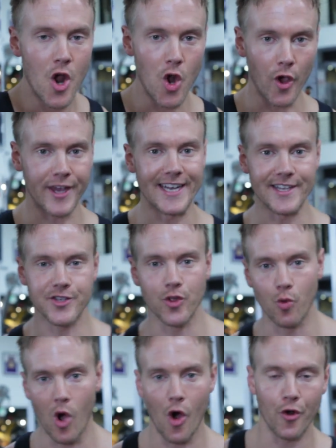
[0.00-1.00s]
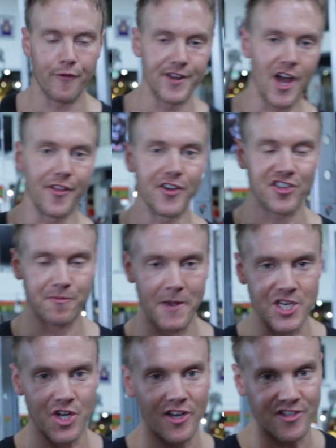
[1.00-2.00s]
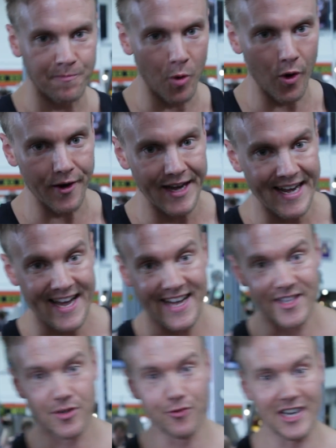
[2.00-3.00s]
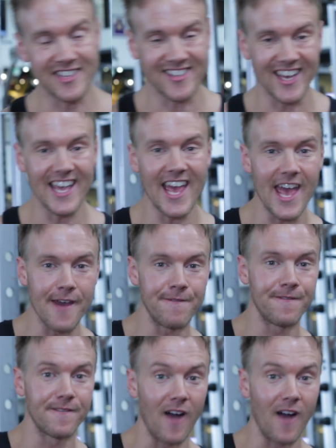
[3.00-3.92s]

looking into the world of another specialized sport to really see if